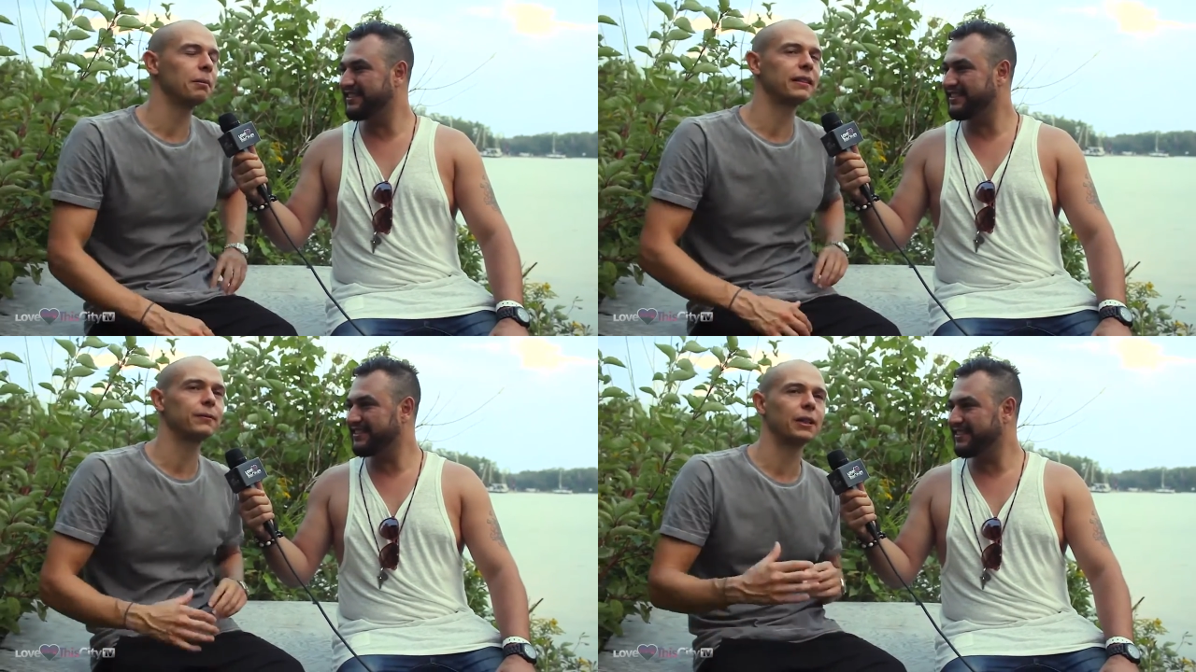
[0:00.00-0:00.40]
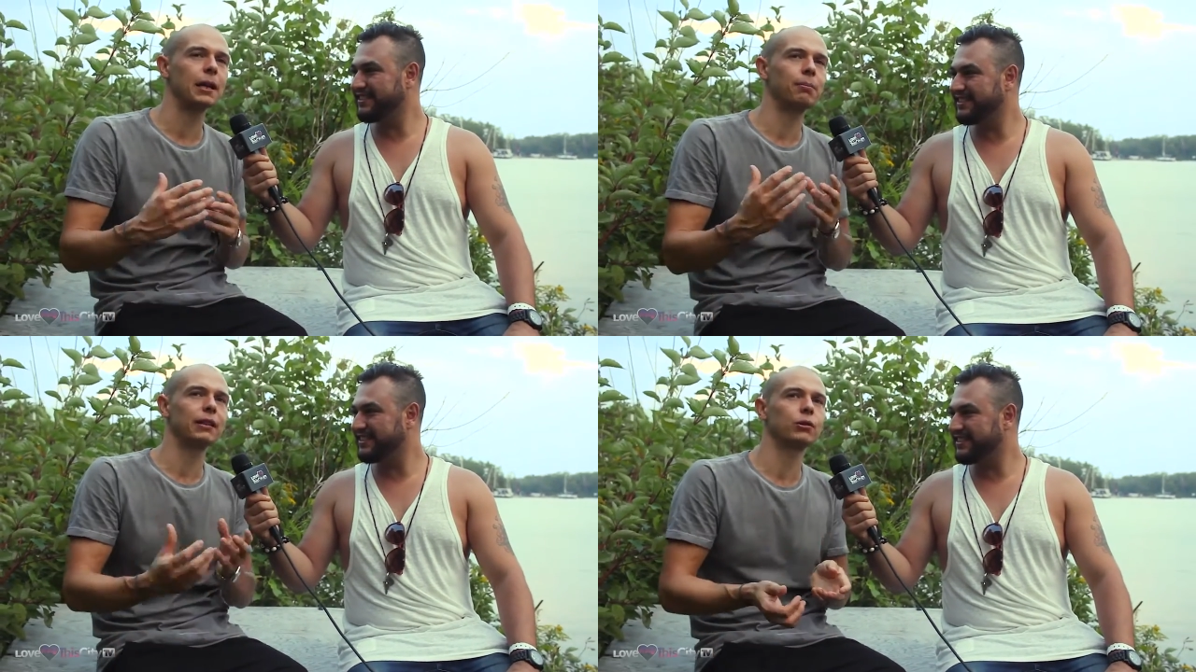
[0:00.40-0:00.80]
Speaker 1: But when I
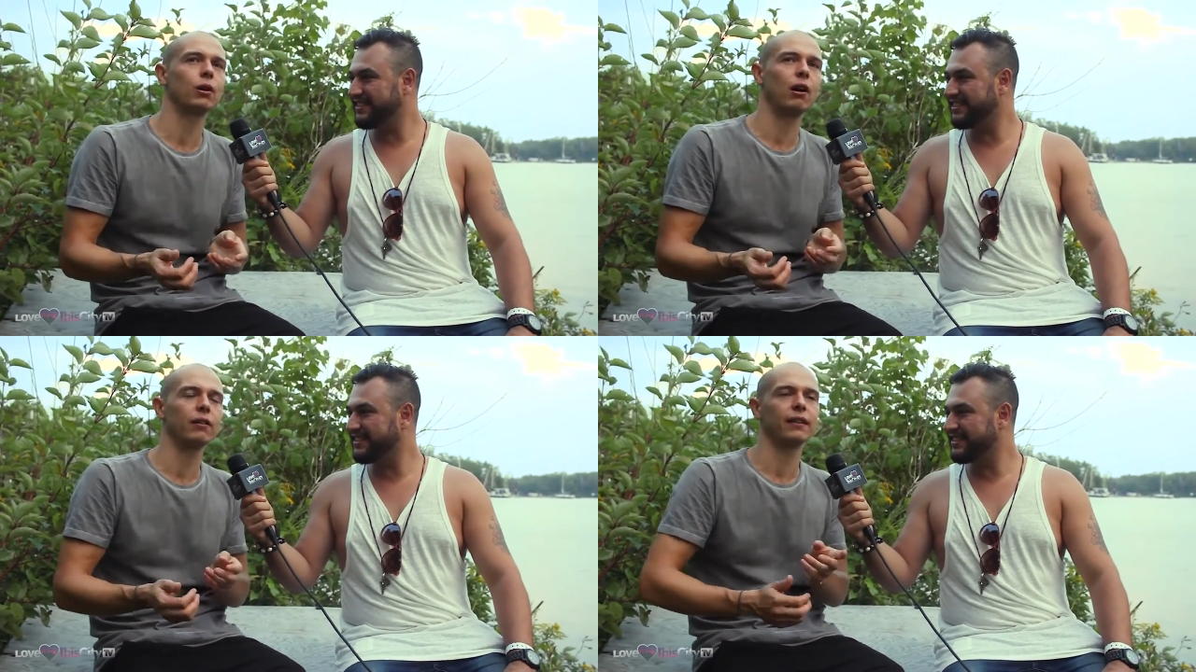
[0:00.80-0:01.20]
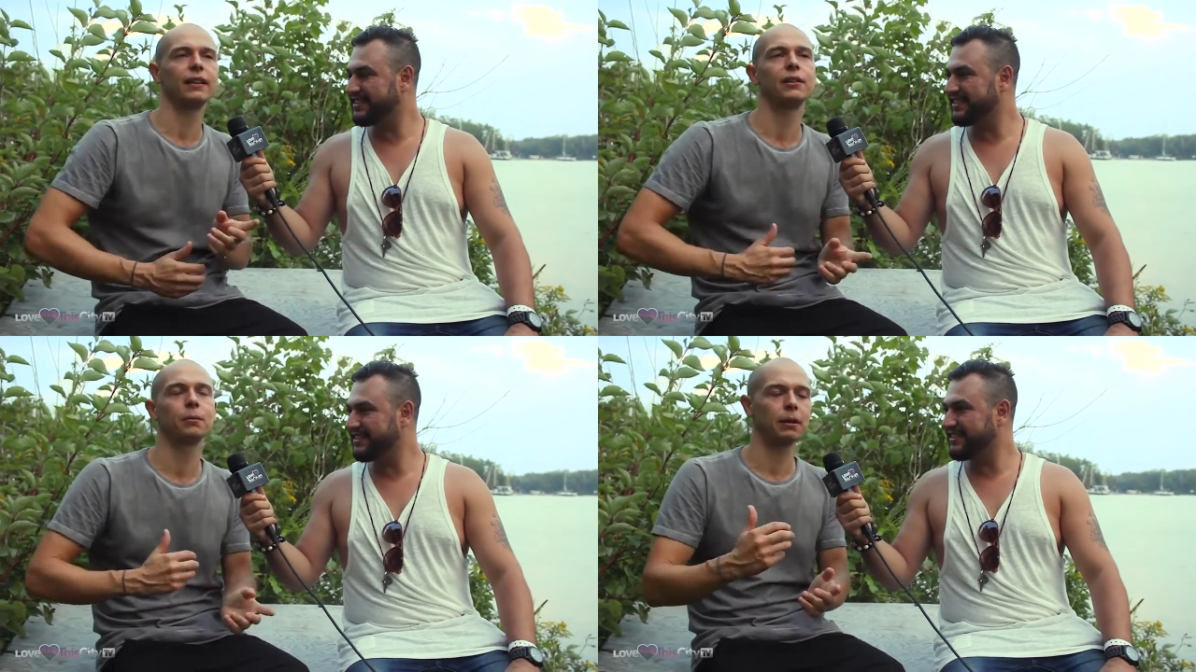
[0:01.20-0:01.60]
play 2 hours, I
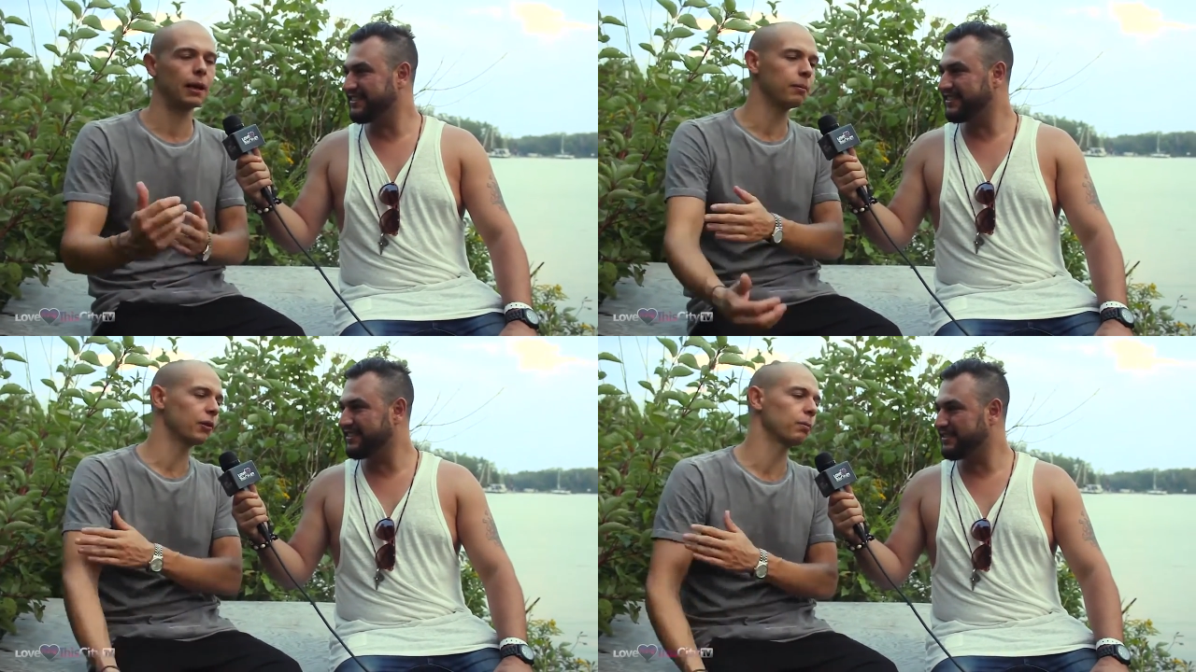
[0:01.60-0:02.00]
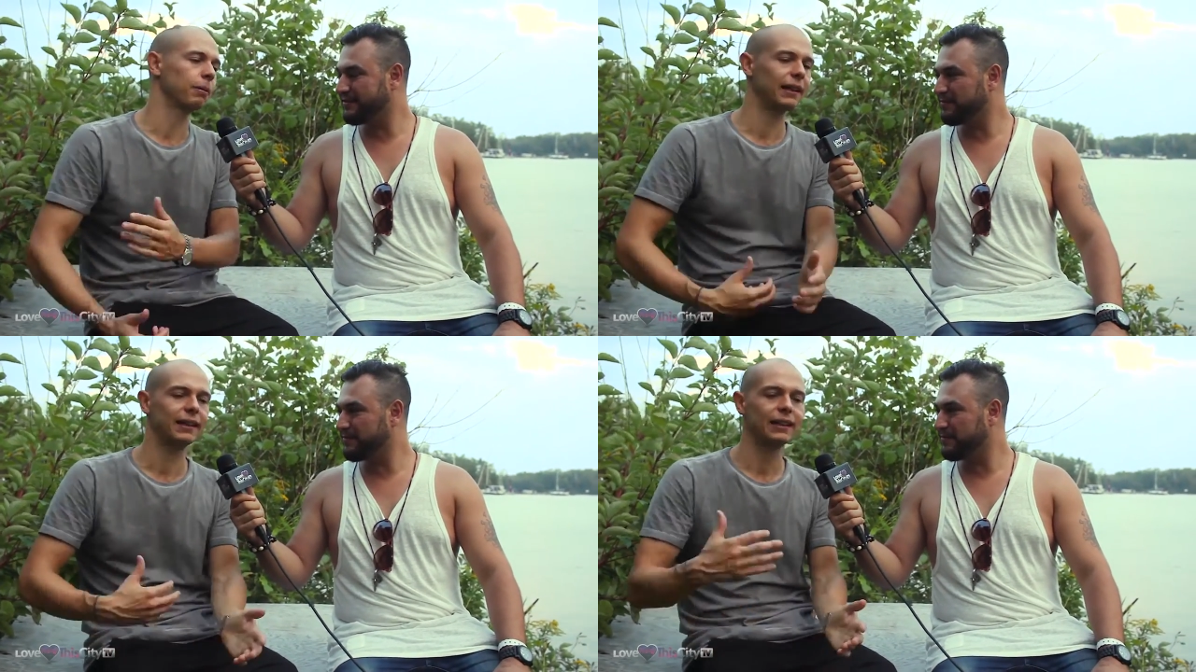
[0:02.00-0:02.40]
need to be able to
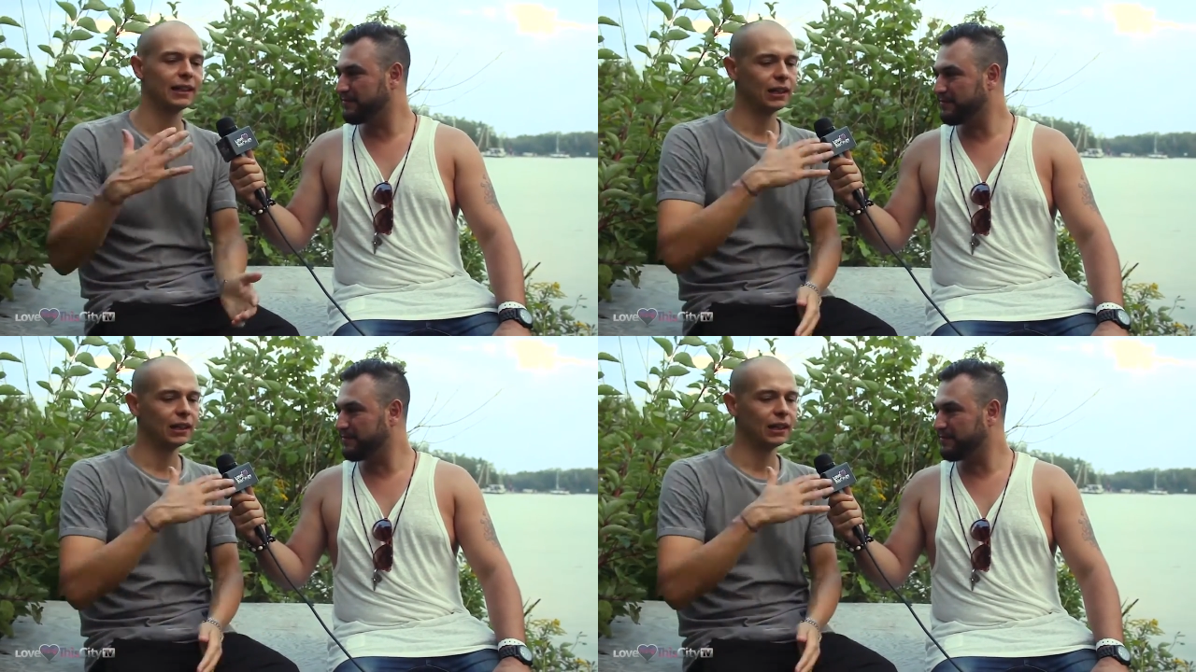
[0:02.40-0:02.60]
play